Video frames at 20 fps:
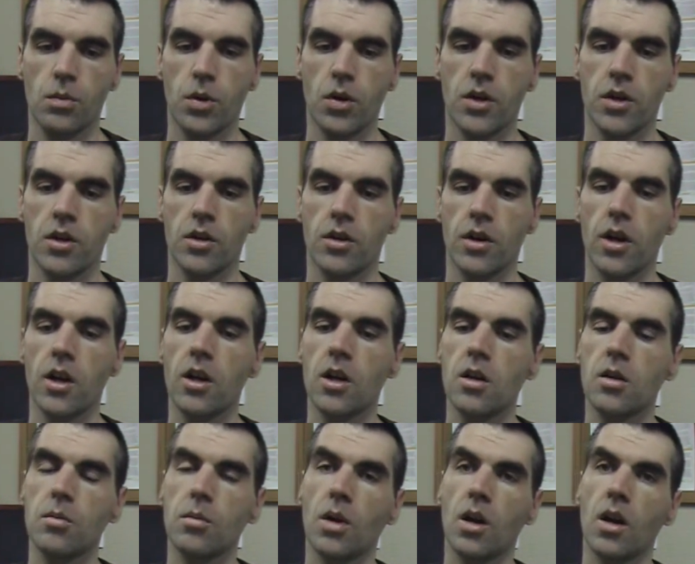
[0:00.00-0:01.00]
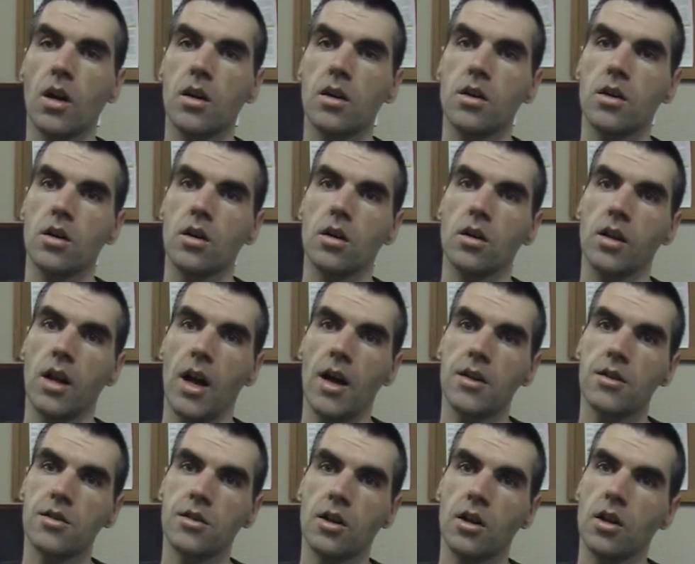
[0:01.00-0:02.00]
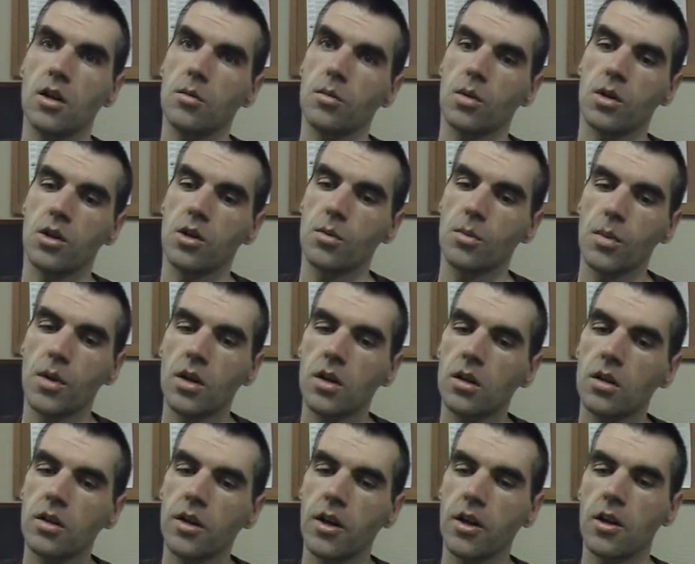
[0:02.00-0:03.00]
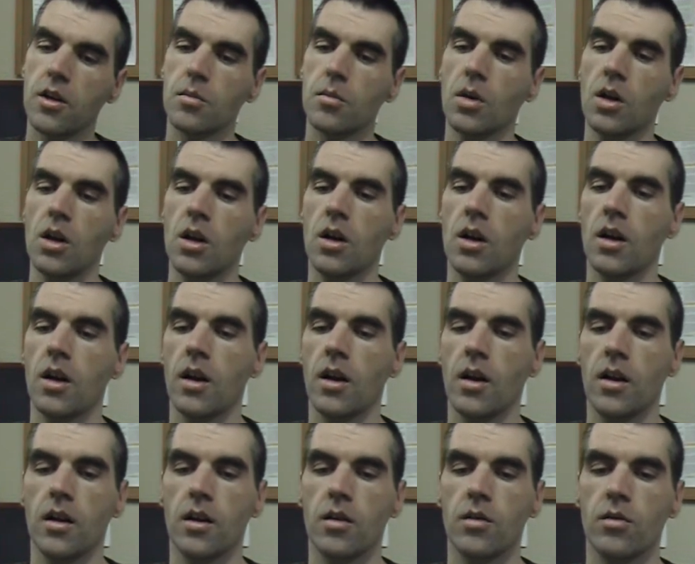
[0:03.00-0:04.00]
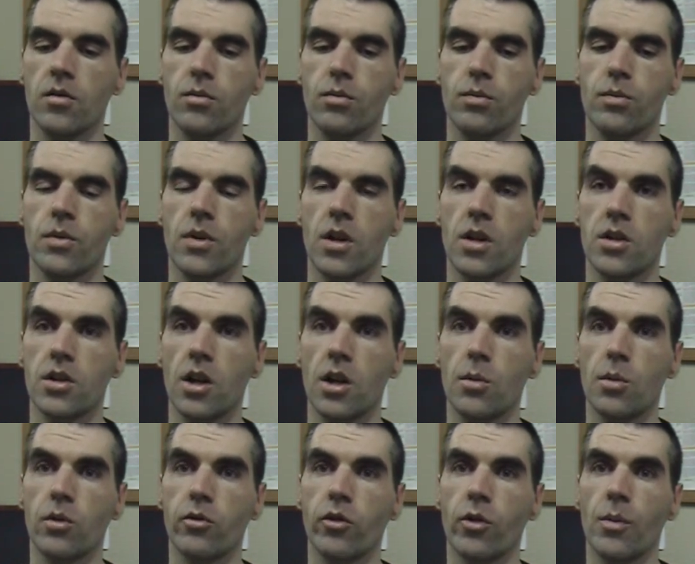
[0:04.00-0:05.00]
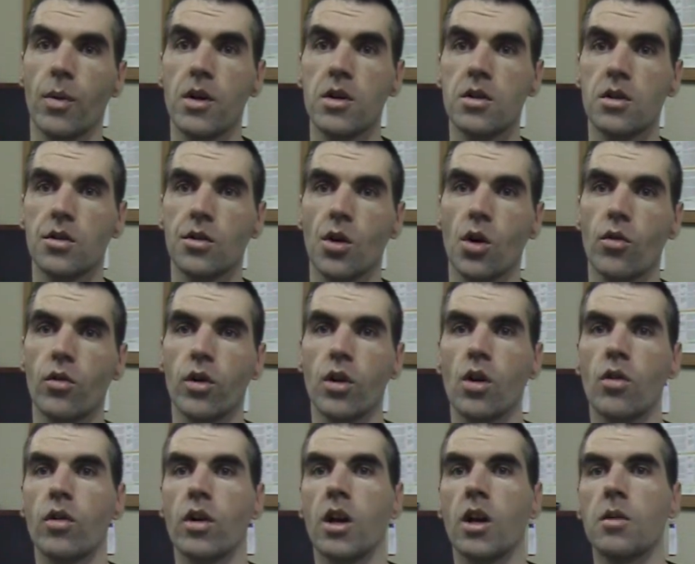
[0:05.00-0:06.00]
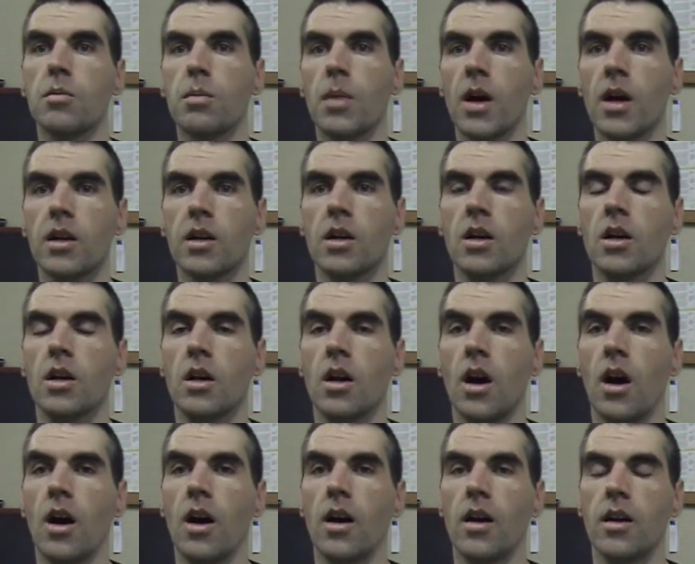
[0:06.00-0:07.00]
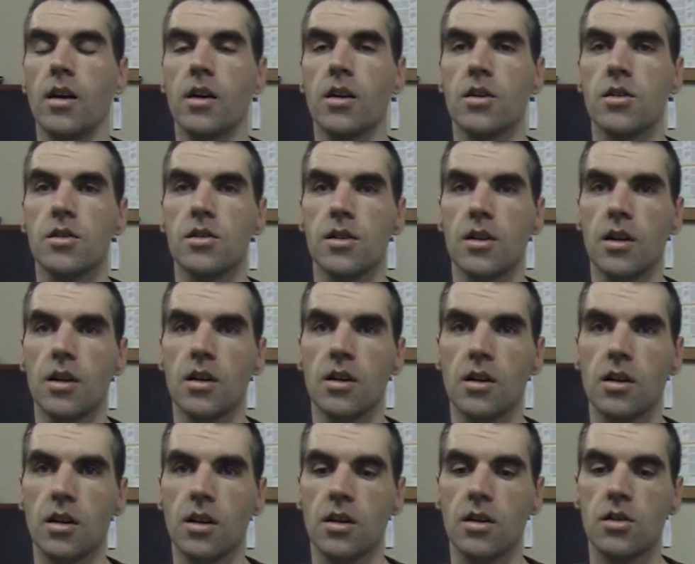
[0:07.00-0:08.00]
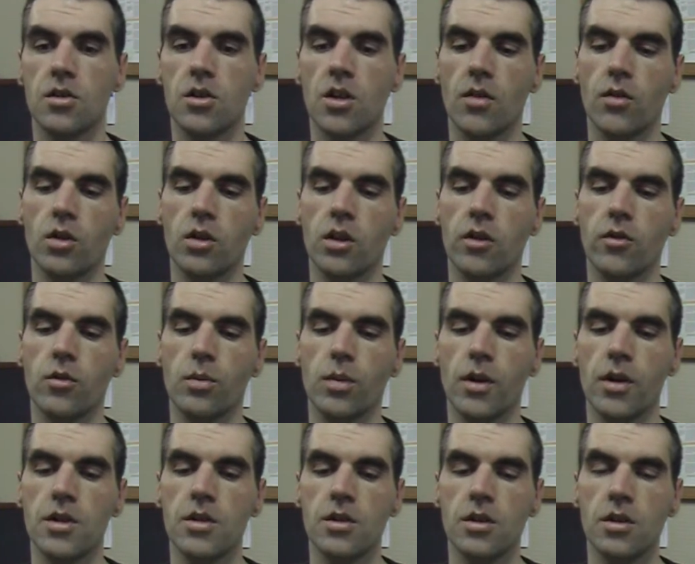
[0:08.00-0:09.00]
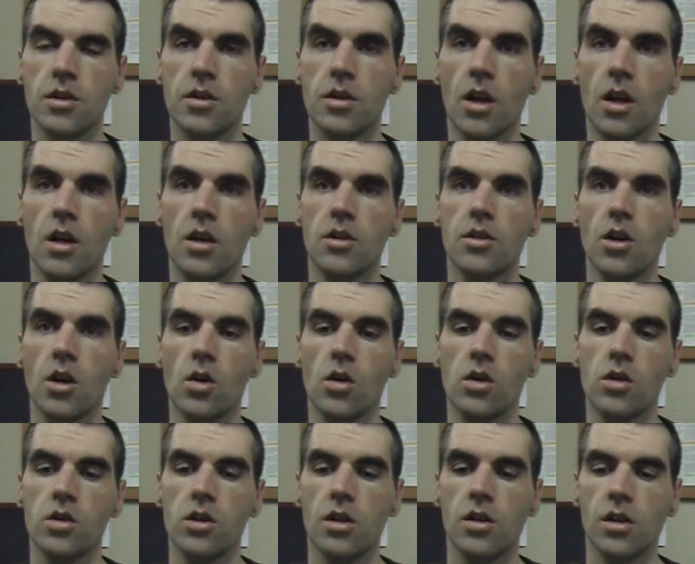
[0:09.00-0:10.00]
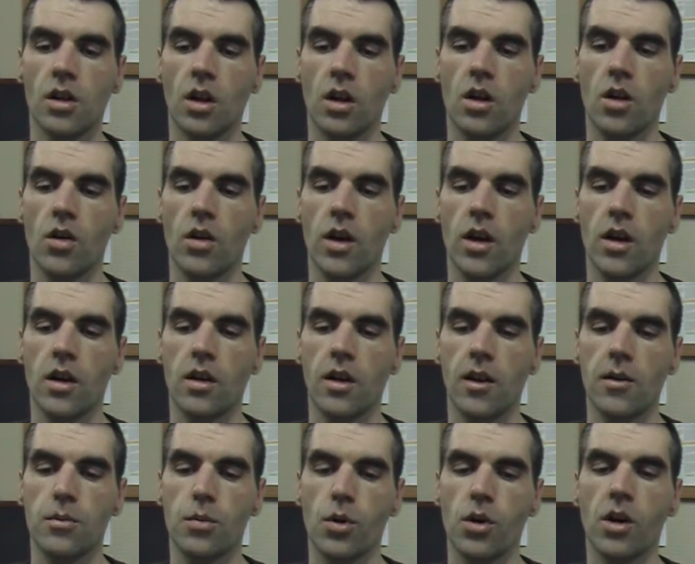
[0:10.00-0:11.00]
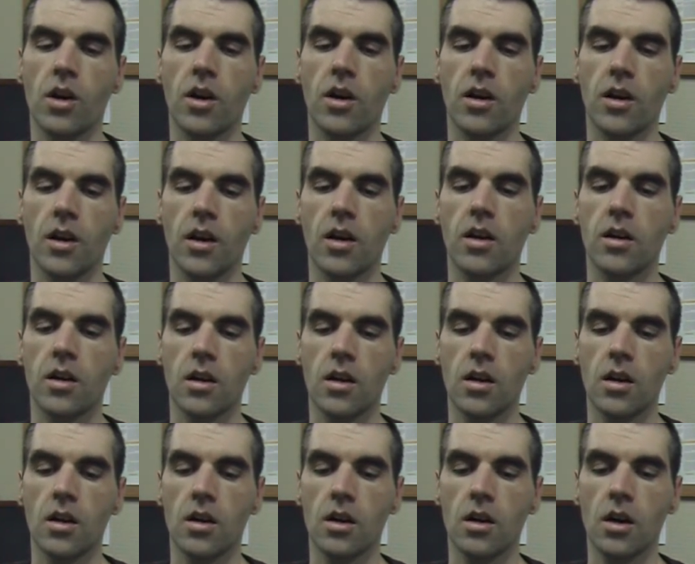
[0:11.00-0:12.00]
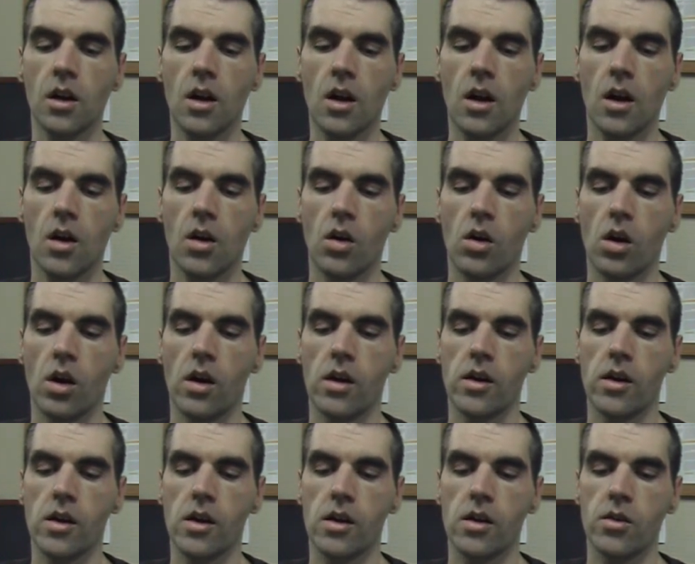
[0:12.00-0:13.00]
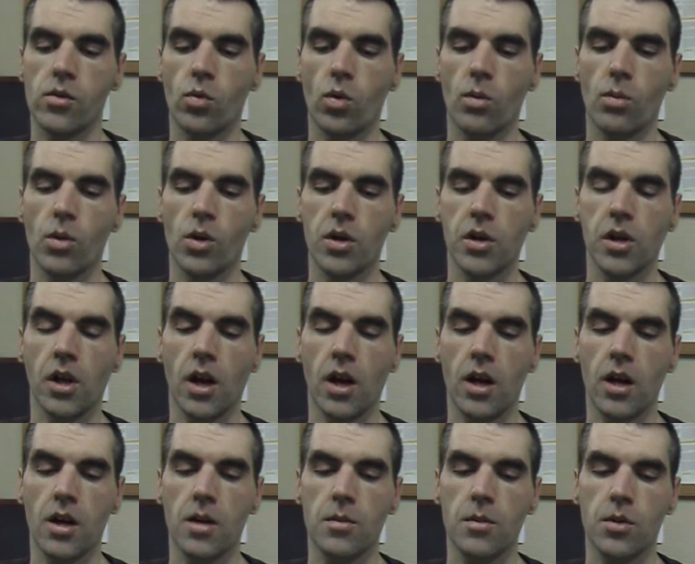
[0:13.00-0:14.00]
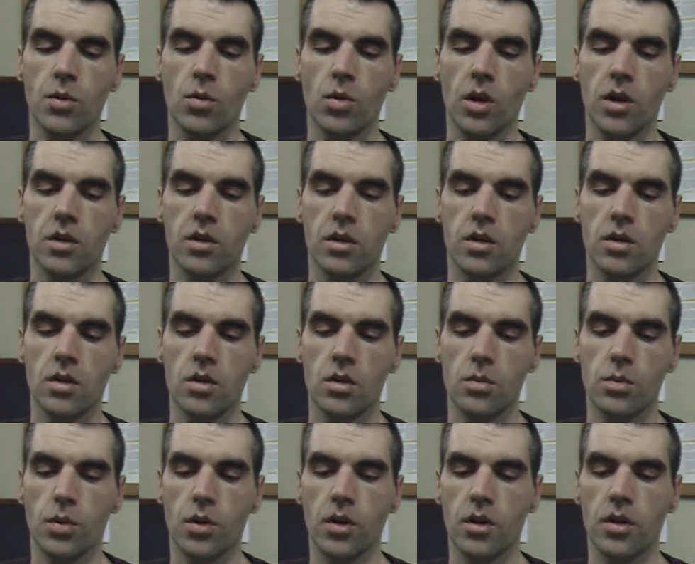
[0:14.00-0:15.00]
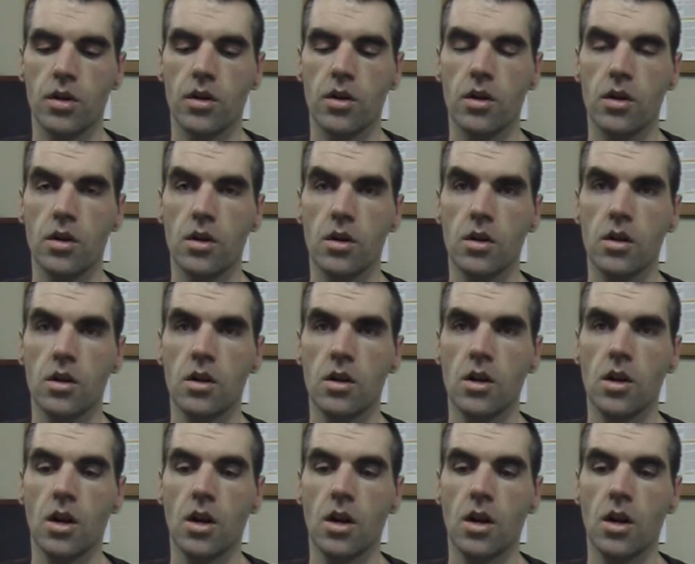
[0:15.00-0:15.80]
putting your name and your last name and your middle name and the same information over and over again, but it is needed in several different places. So just go ahead and put it in again here. And one more time, you want to put the